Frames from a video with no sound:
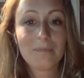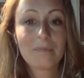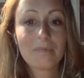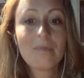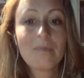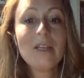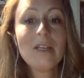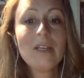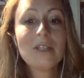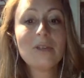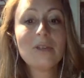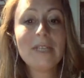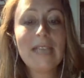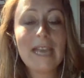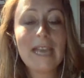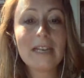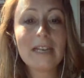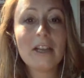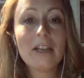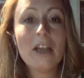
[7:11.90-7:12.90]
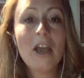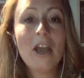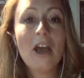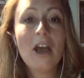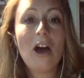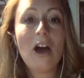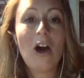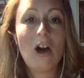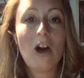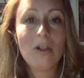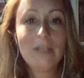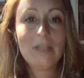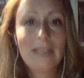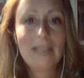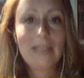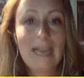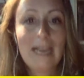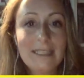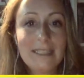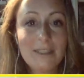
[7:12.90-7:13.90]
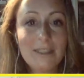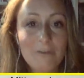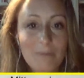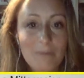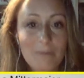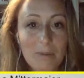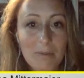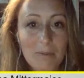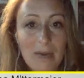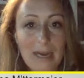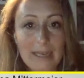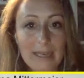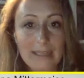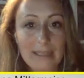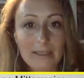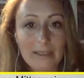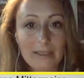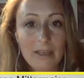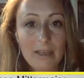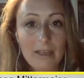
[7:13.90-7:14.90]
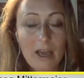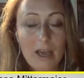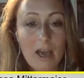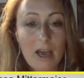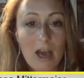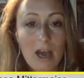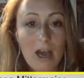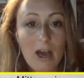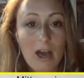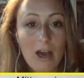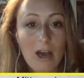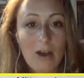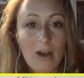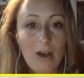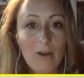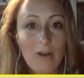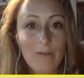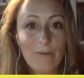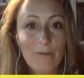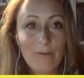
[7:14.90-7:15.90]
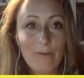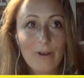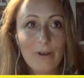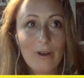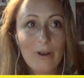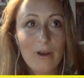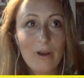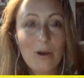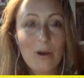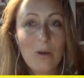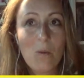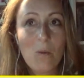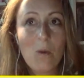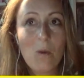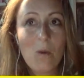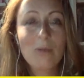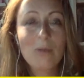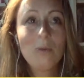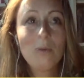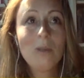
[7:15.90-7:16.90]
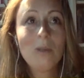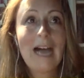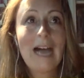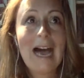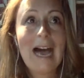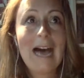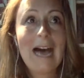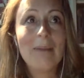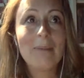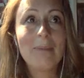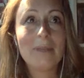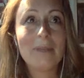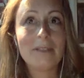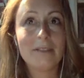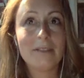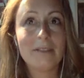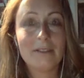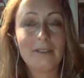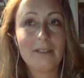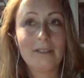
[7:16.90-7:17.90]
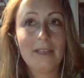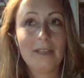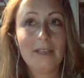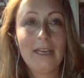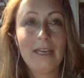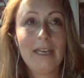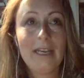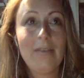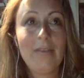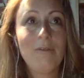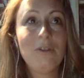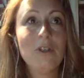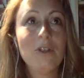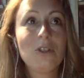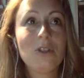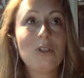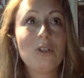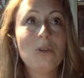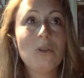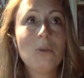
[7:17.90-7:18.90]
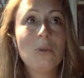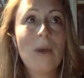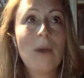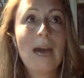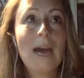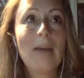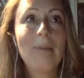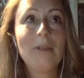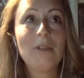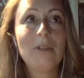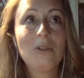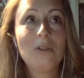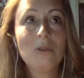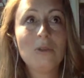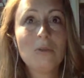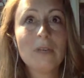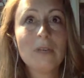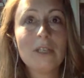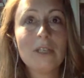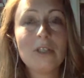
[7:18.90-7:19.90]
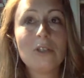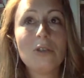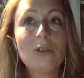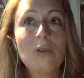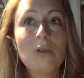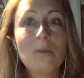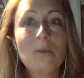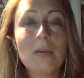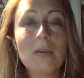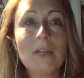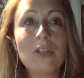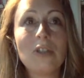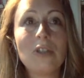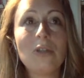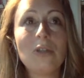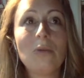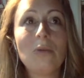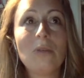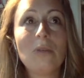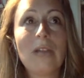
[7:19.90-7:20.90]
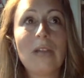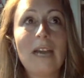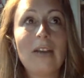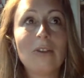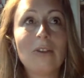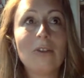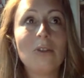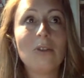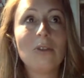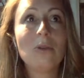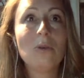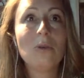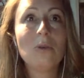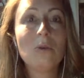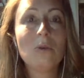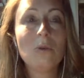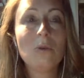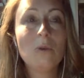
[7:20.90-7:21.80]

So again, all the lies you've been buying of what will happen if you're too happy, too rich, too much, too loud, too